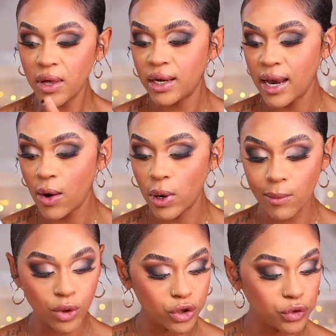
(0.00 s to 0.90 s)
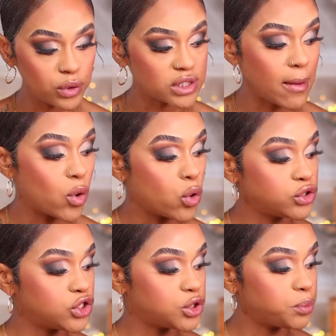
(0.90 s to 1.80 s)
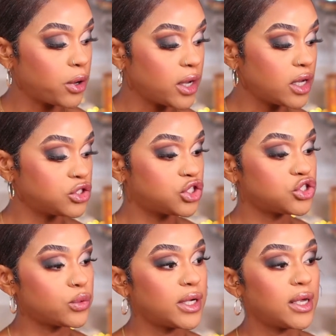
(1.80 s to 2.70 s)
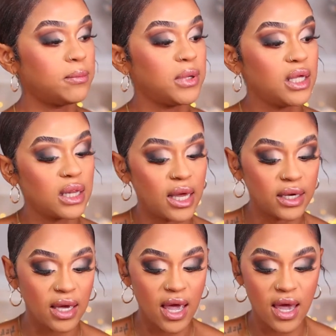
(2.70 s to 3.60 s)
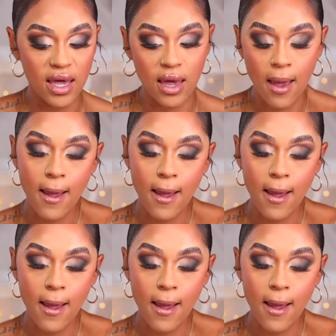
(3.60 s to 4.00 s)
Now what I'm going to do is I'm going to spray it just so it can be like a